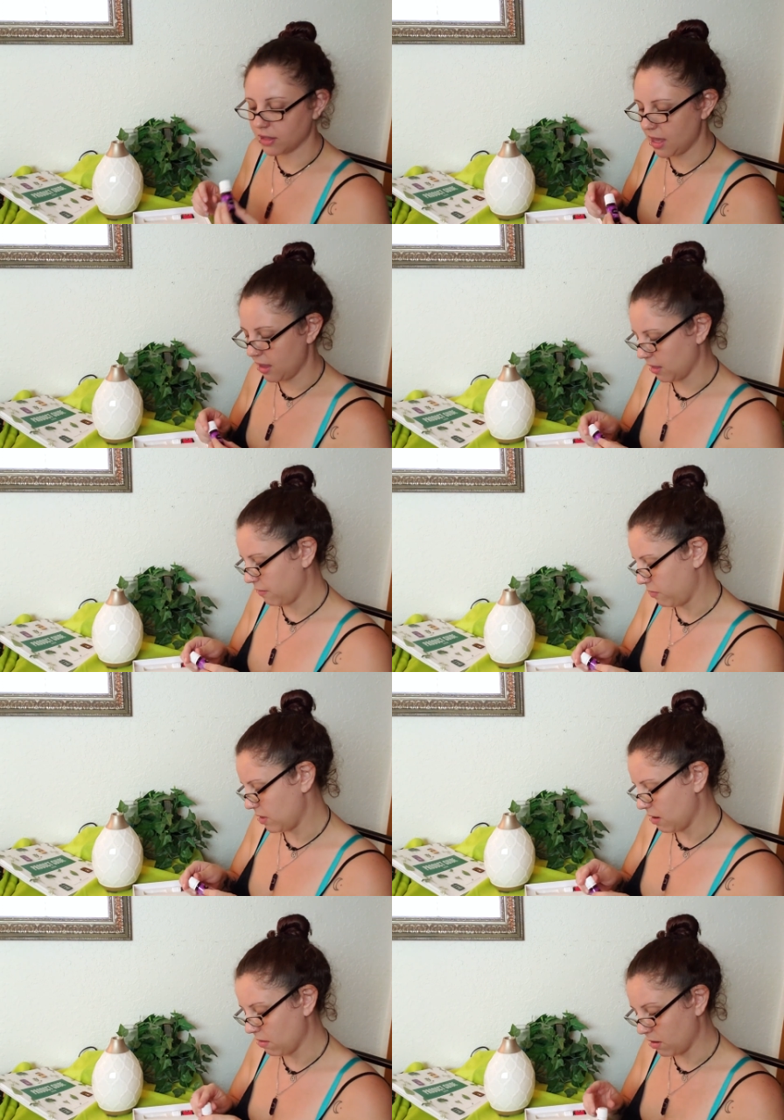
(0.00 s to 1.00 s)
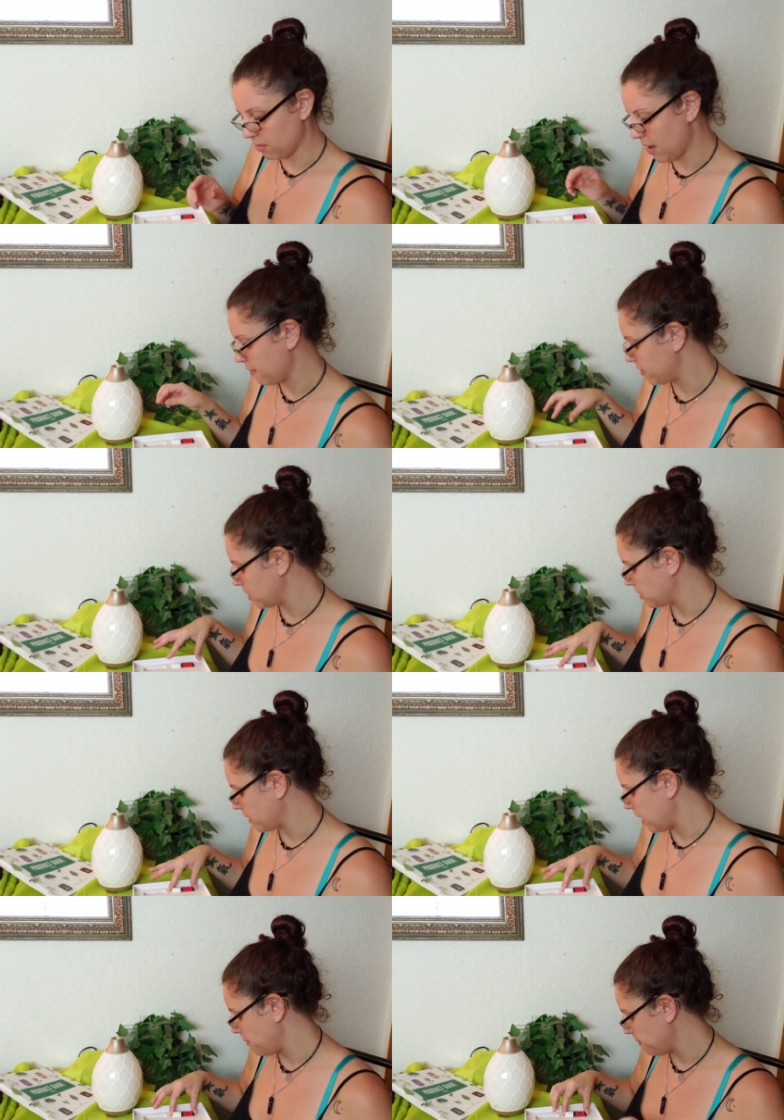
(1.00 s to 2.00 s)
Can't live without our lavender,
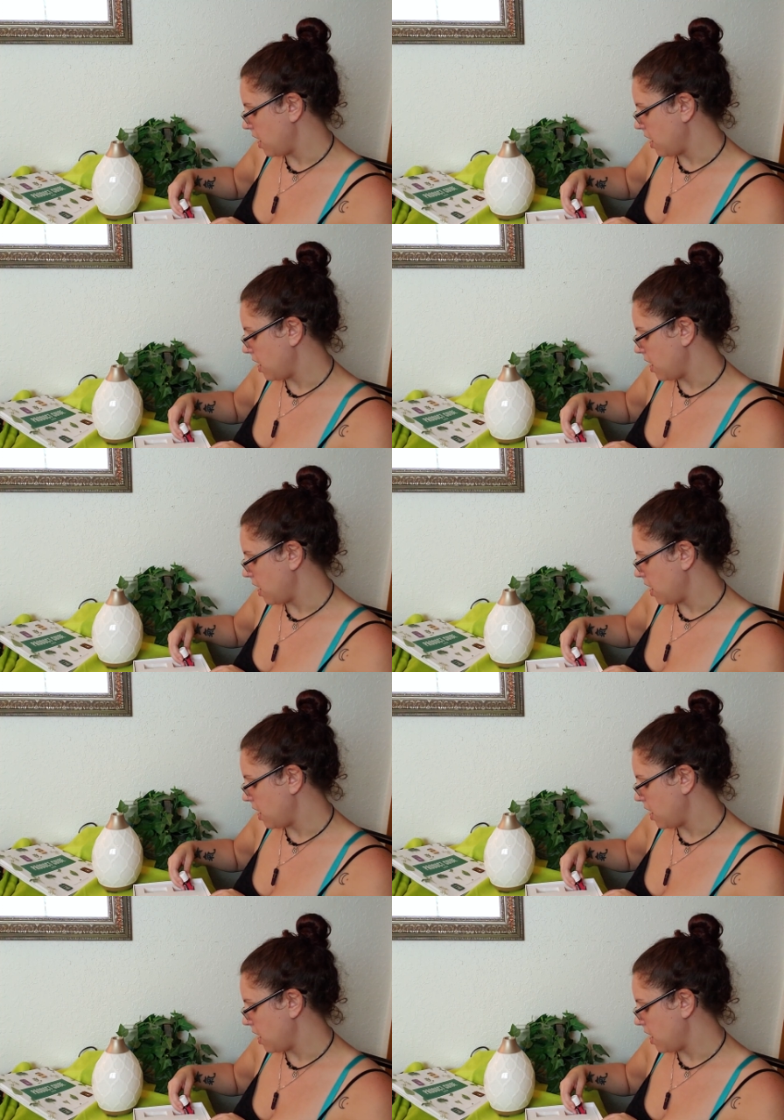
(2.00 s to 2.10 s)
right?